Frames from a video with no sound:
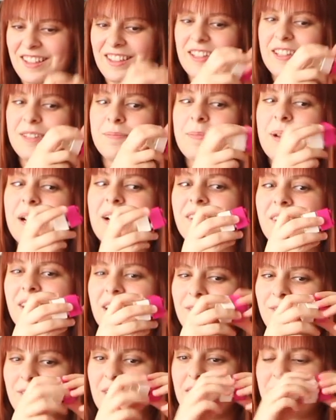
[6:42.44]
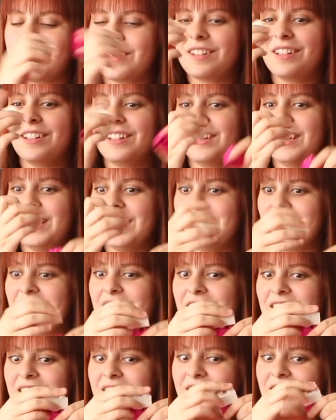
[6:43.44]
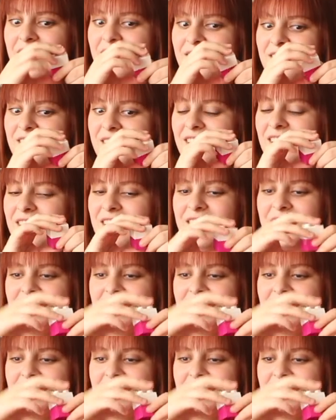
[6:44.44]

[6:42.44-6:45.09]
this barely fits, and this,